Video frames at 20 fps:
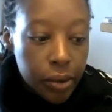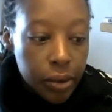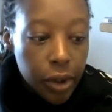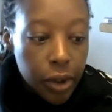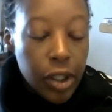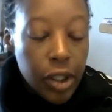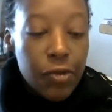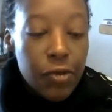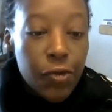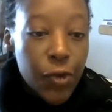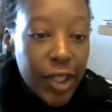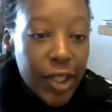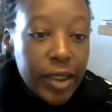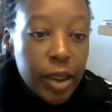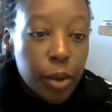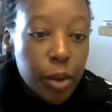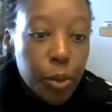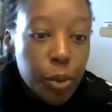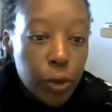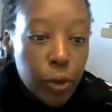
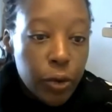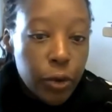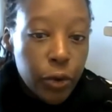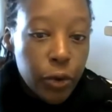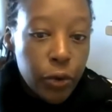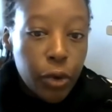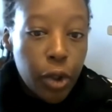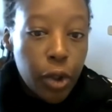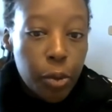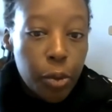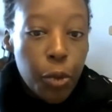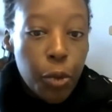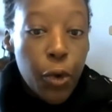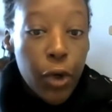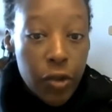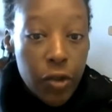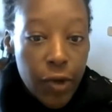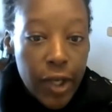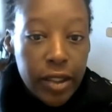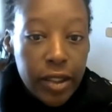uninvestable to
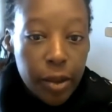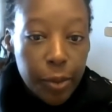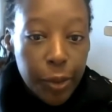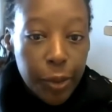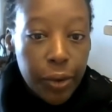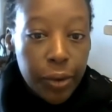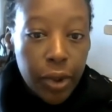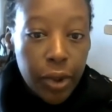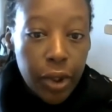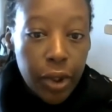more investable,